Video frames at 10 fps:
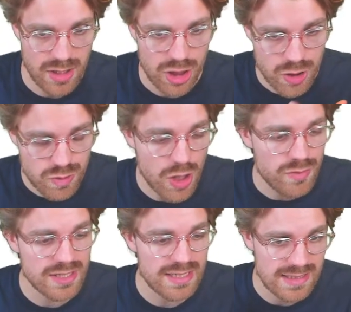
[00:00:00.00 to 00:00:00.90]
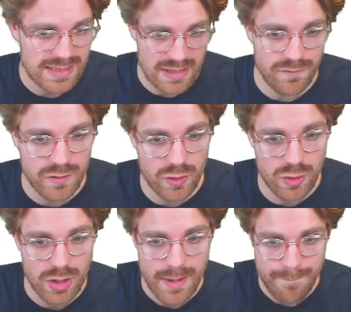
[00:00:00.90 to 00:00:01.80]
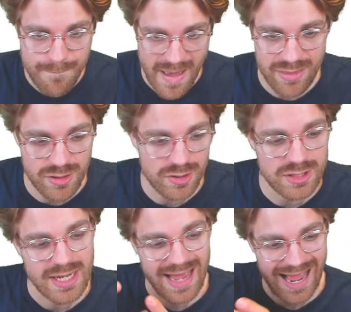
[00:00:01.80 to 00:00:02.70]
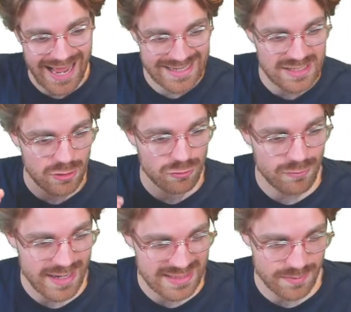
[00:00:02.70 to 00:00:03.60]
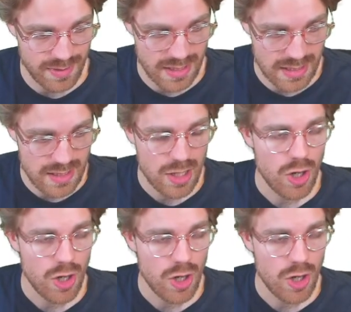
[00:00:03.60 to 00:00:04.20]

You don't need to give your method as a recipe.